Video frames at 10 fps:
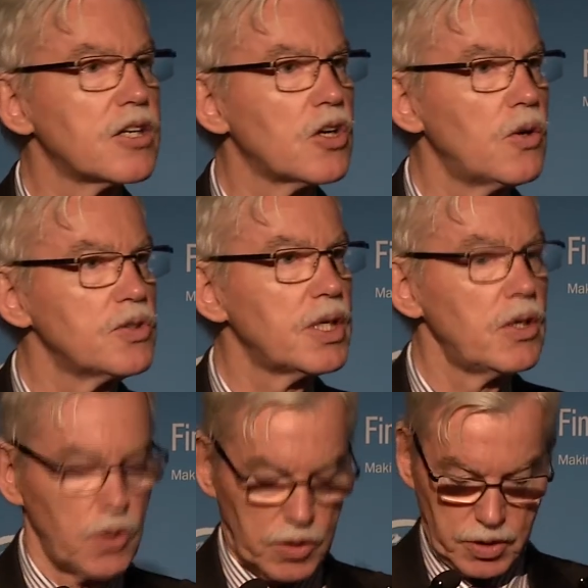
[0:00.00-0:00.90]
a closer
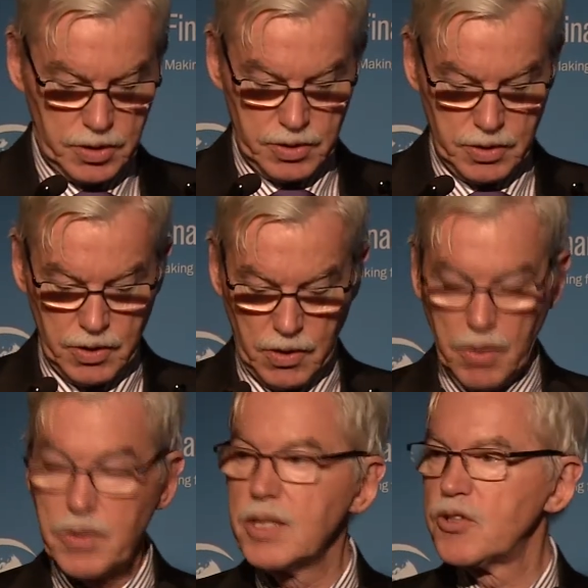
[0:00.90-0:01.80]
look
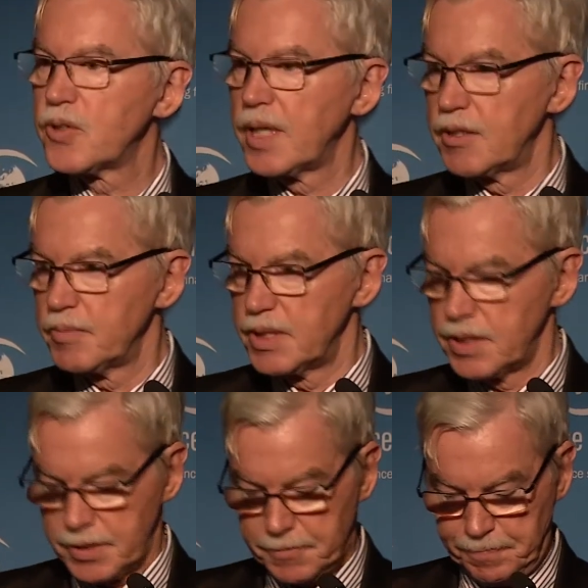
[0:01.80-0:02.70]
on these
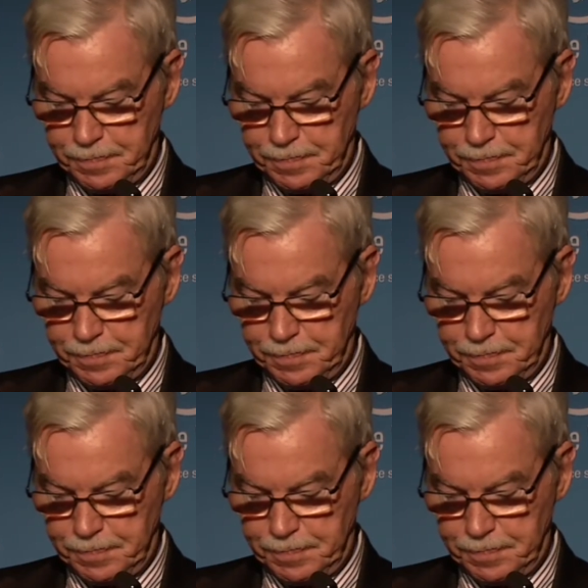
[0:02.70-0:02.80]
statements.